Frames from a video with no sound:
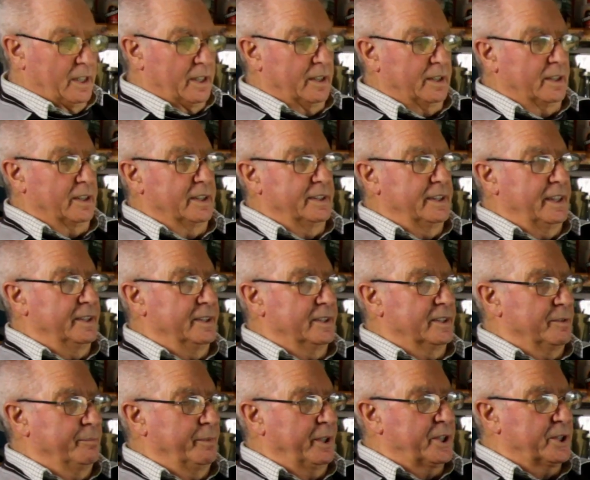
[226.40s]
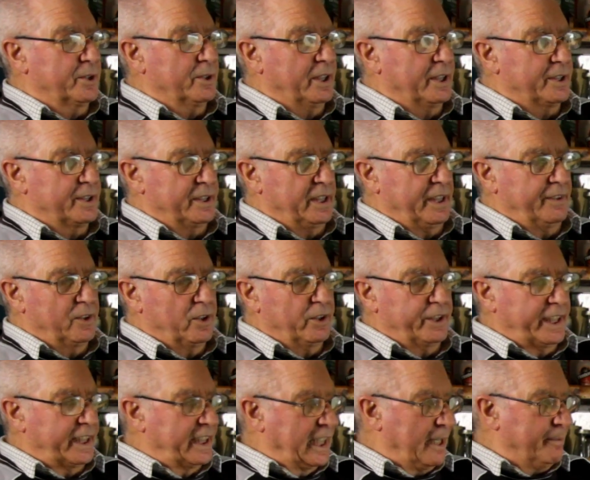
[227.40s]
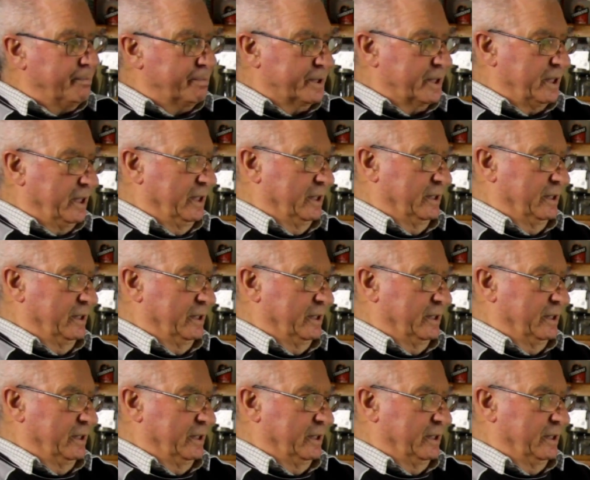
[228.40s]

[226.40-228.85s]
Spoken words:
and then to make sure that you haven't got any gaps.